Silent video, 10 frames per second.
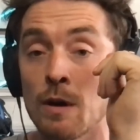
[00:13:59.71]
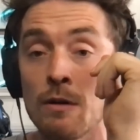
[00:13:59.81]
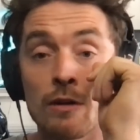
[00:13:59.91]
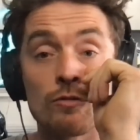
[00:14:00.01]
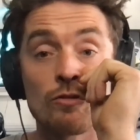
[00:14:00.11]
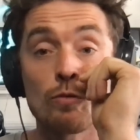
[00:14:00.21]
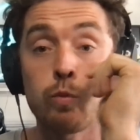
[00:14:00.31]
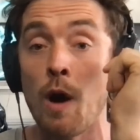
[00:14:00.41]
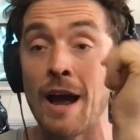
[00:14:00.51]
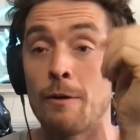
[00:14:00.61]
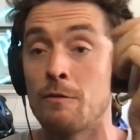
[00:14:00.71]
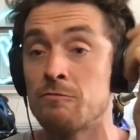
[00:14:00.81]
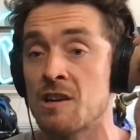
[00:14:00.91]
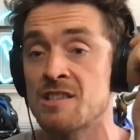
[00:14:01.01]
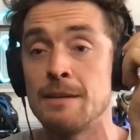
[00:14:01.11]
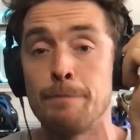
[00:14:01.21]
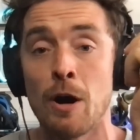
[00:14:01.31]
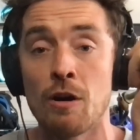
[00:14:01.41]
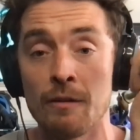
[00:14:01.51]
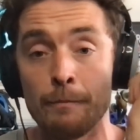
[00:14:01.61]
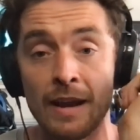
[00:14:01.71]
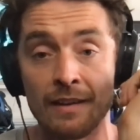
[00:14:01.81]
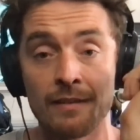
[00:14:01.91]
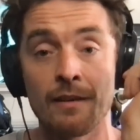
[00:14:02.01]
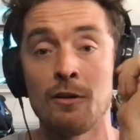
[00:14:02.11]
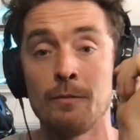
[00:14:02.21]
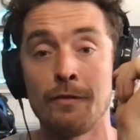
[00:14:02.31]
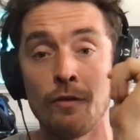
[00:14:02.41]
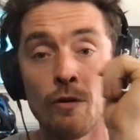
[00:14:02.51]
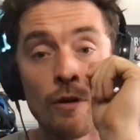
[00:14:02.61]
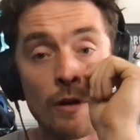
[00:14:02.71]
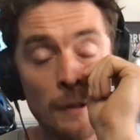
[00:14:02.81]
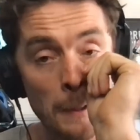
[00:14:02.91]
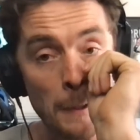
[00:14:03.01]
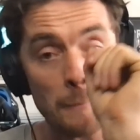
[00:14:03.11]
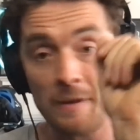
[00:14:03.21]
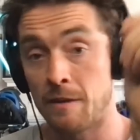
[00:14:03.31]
I got swung out of a rusty bar in Mexico before with a